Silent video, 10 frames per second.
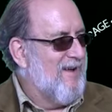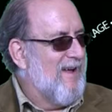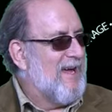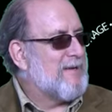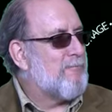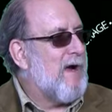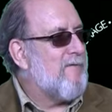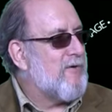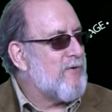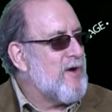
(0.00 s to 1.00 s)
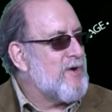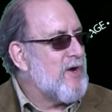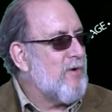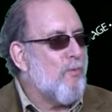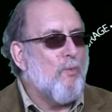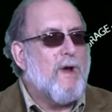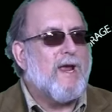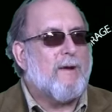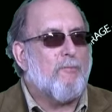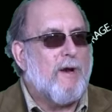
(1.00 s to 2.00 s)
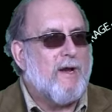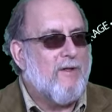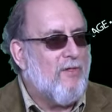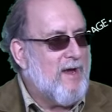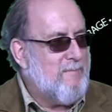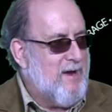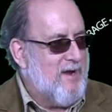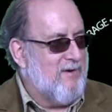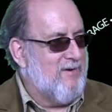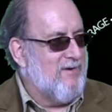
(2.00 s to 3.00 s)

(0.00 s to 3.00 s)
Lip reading: As a private attorney general, we can bring the claim in.